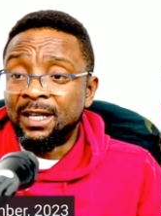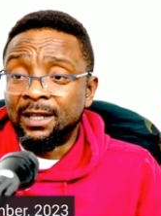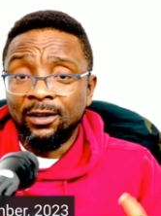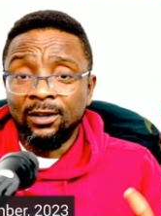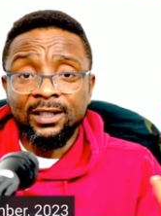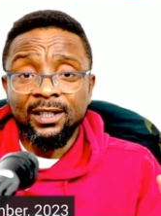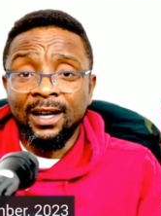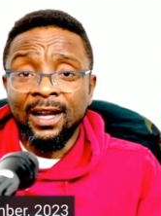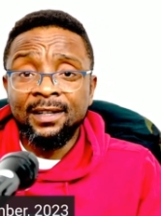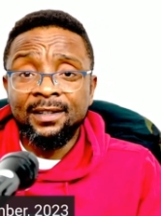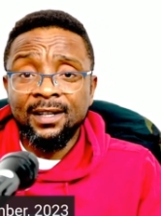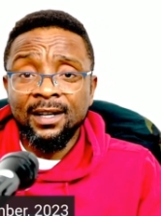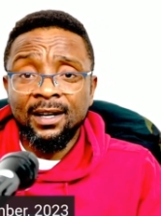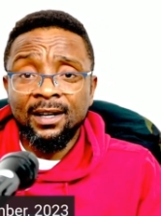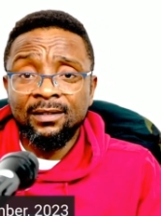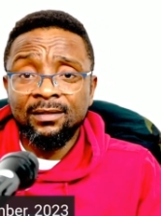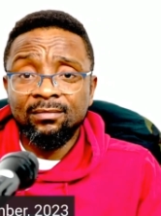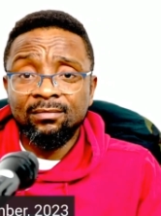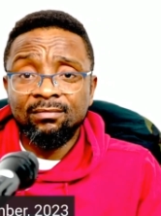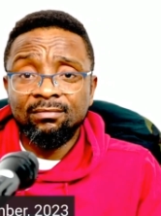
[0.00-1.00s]
on the lighter
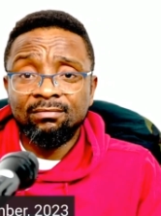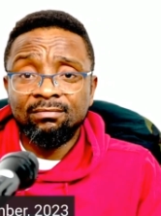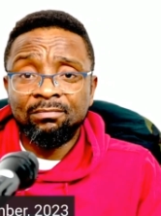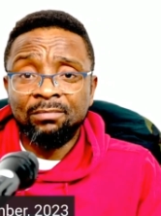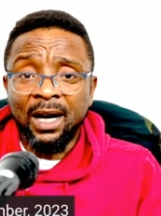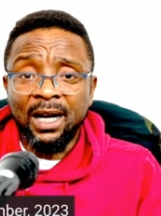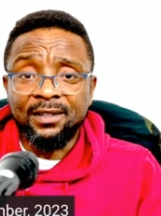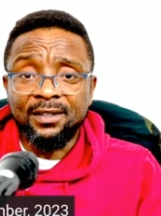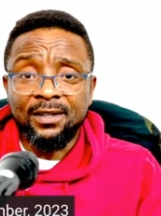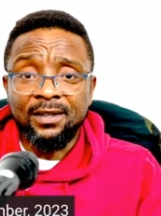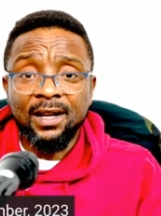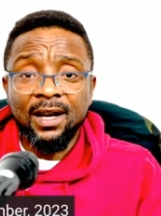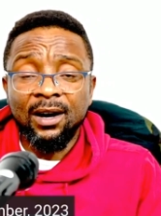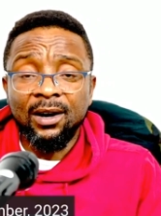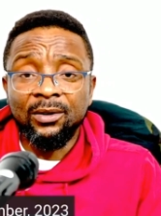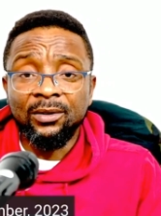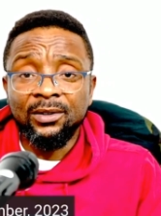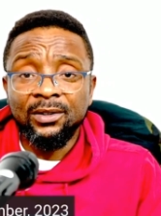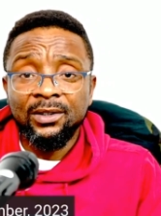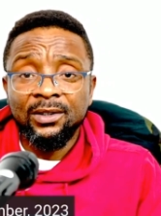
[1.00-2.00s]
parts now,